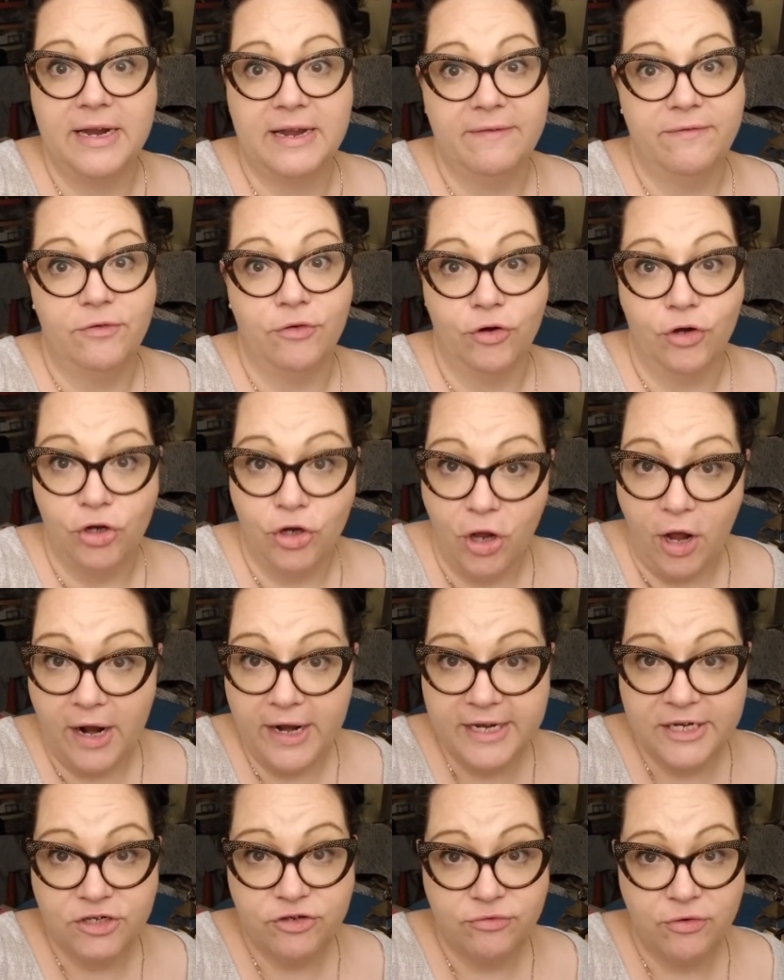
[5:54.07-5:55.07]
If you're
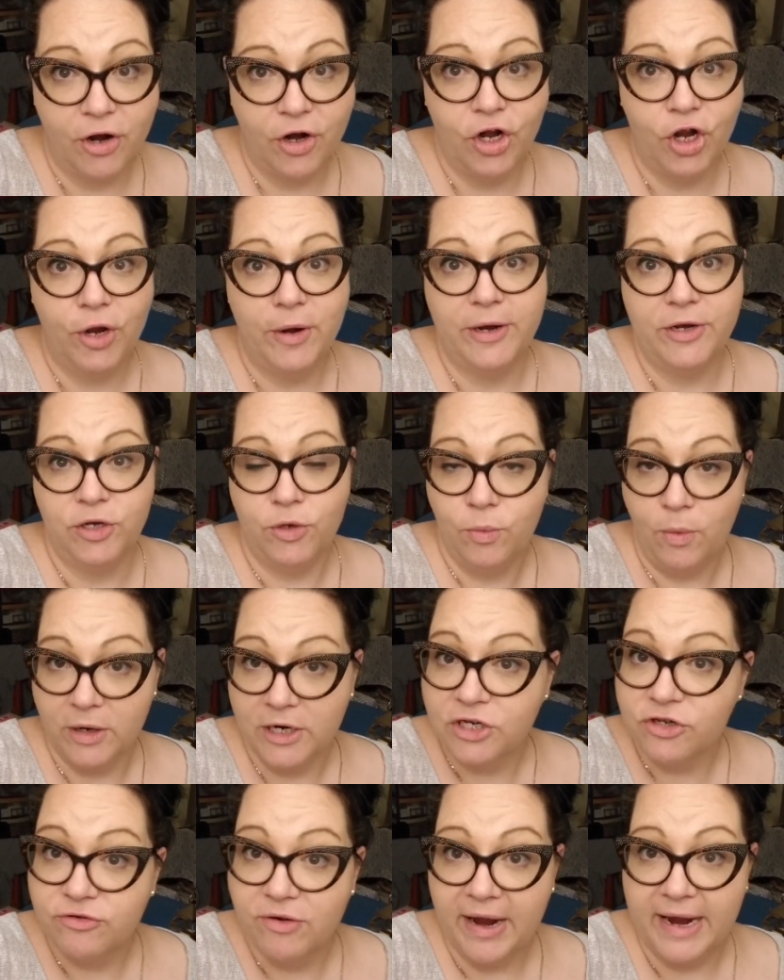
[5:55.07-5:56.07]
not in Toronto and you
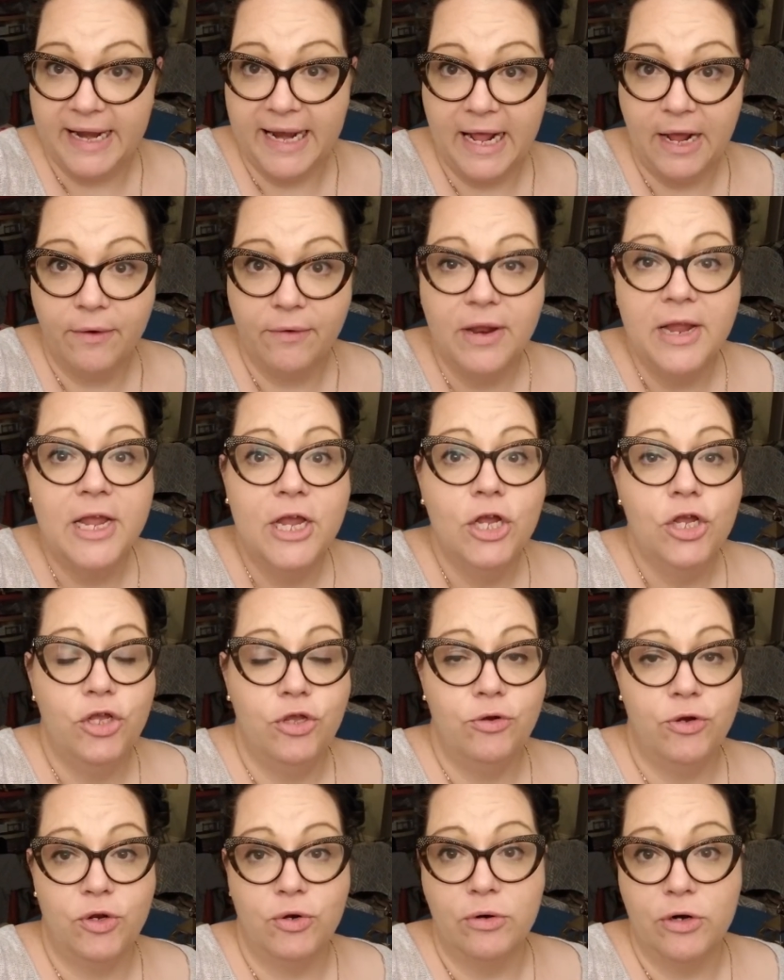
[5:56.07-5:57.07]
want to try it out,
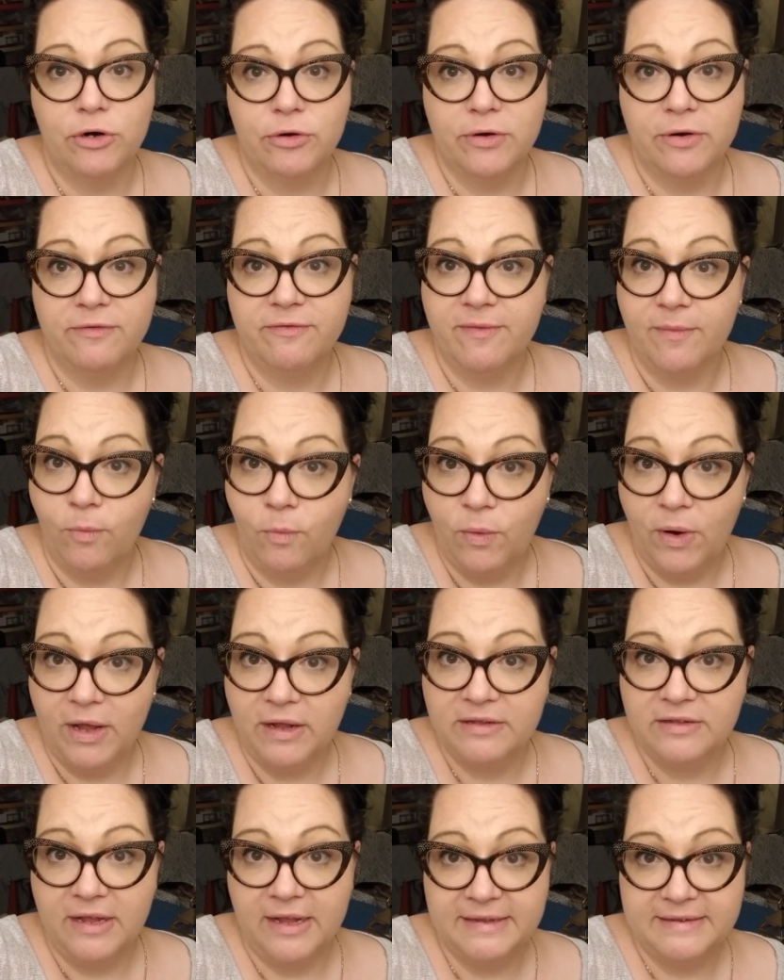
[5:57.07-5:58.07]
you can order it from
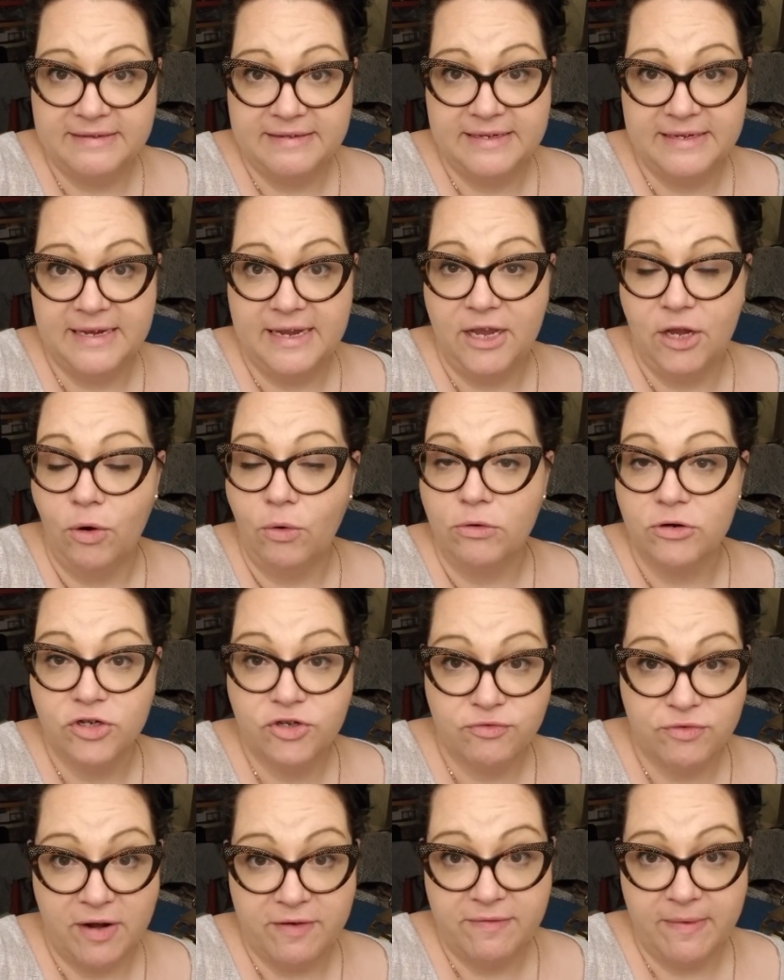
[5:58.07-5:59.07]
well.ca or
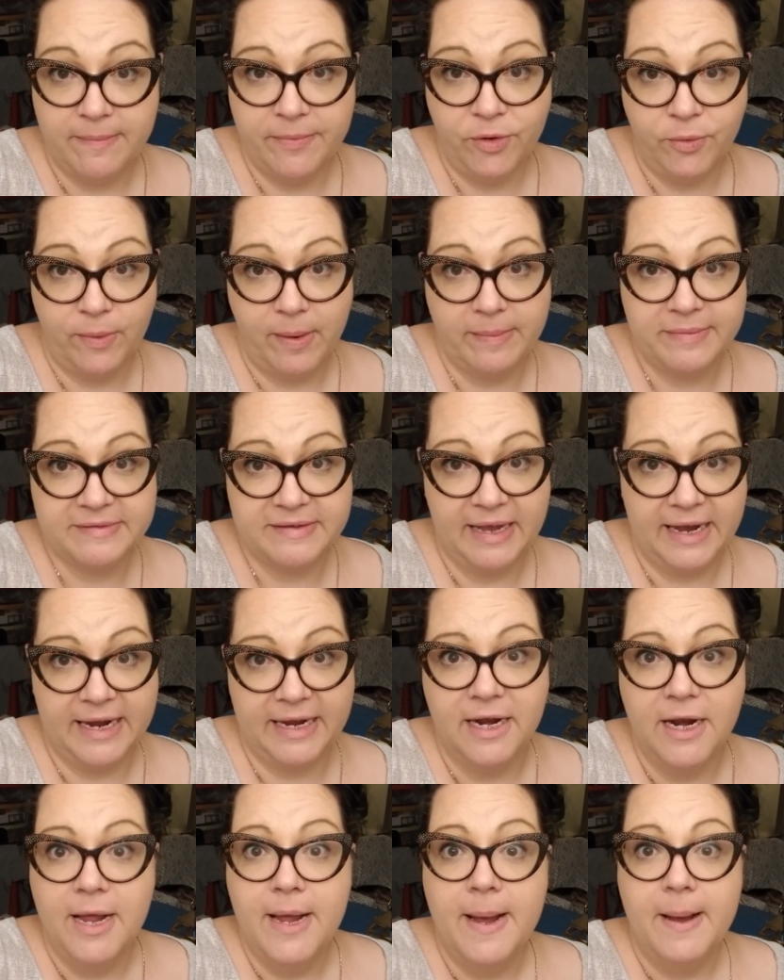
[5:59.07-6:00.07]
straight from their
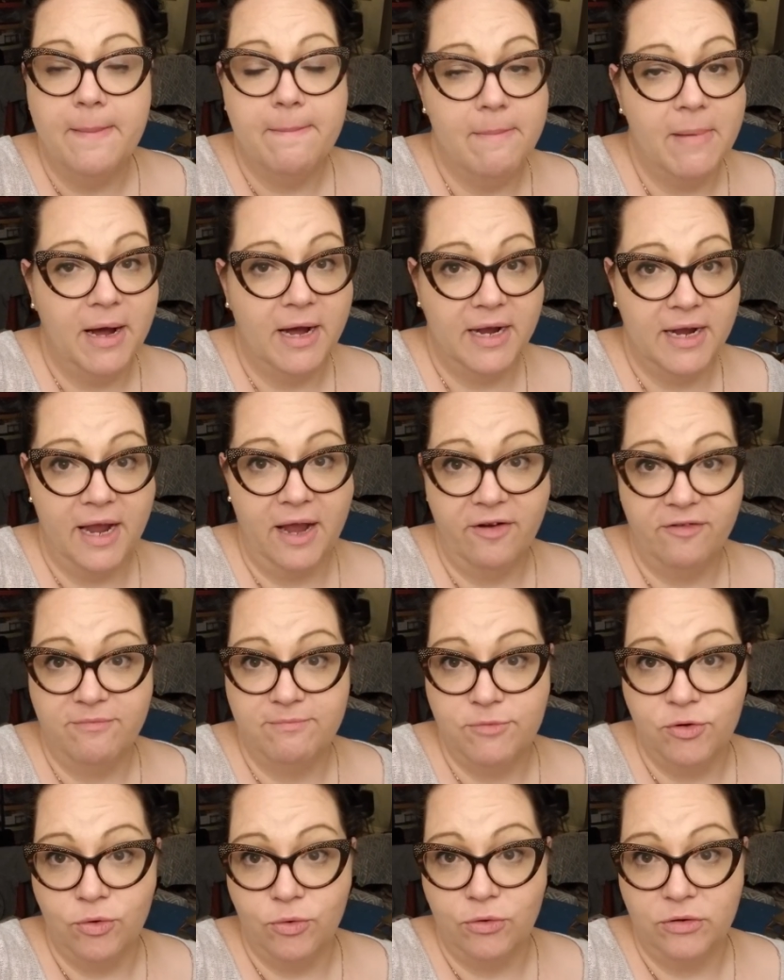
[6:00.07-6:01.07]
website,
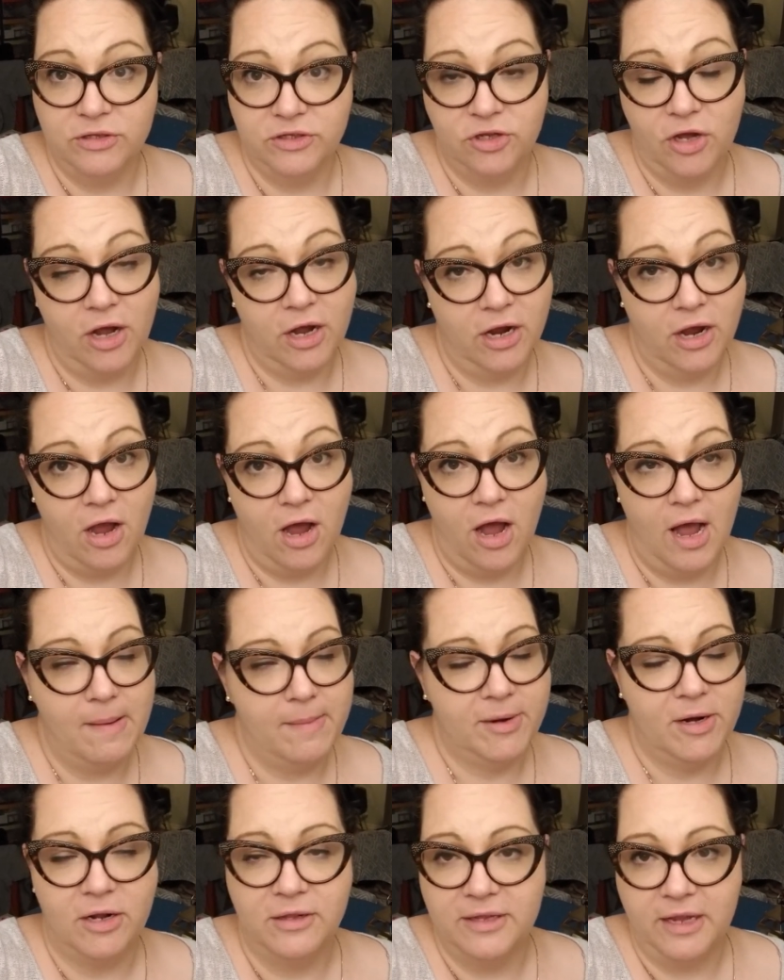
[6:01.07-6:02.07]
mugofmuul.com,
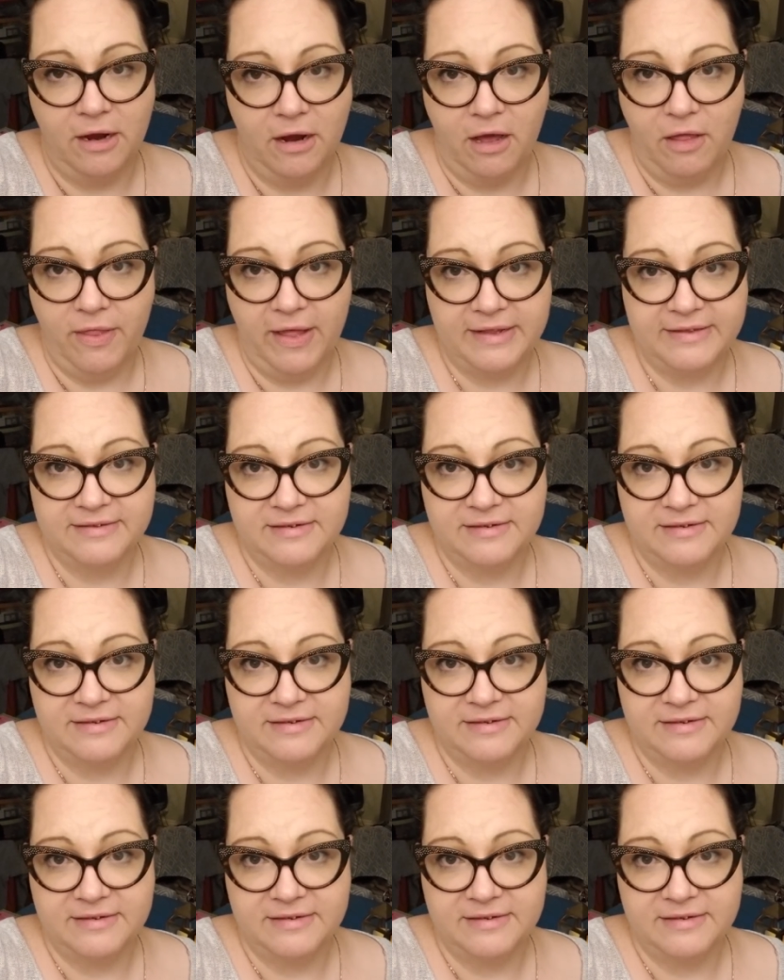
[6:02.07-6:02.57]
and I'll link all that